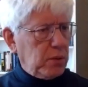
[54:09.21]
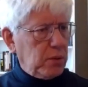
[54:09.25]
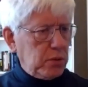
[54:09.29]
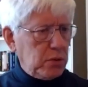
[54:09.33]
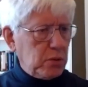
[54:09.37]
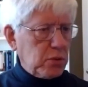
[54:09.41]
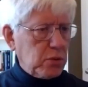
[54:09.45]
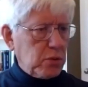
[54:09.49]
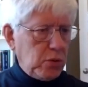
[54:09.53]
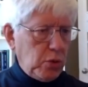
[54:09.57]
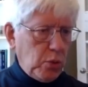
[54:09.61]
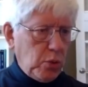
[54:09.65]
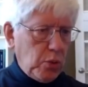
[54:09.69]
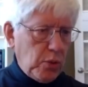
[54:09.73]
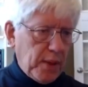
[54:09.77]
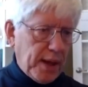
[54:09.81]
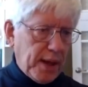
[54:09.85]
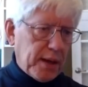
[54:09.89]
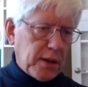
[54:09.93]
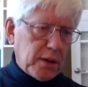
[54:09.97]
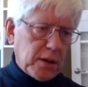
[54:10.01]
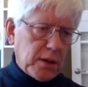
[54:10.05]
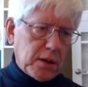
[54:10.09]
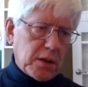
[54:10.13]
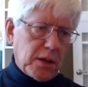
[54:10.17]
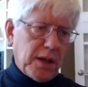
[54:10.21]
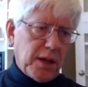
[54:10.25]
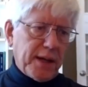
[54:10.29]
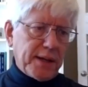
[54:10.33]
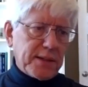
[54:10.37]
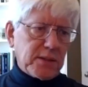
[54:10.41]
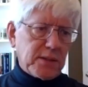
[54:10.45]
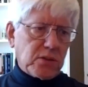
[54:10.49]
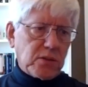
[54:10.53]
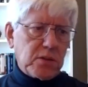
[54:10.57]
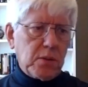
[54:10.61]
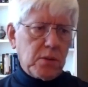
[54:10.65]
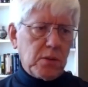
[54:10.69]
and you're doing that a little
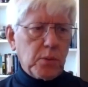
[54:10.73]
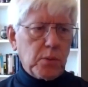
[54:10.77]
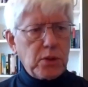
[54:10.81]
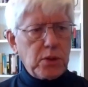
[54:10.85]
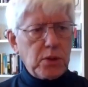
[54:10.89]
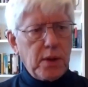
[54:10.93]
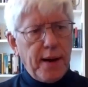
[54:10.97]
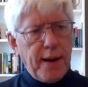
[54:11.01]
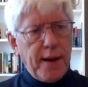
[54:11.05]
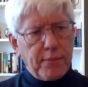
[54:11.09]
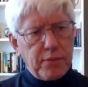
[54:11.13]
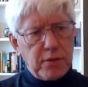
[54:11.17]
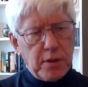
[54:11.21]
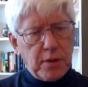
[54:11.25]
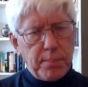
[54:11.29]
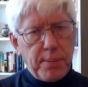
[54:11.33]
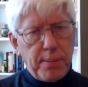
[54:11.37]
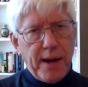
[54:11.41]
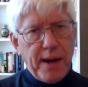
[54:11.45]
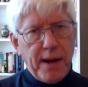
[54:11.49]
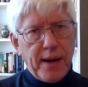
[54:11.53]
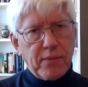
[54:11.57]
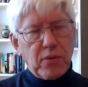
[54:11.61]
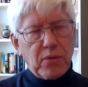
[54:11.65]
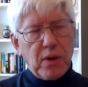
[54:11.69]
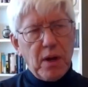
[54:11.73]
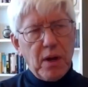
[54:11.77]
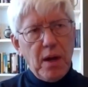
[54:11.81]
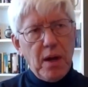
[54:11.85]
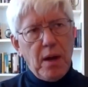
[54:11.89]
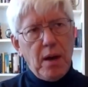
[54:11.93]
less than what you have in the past.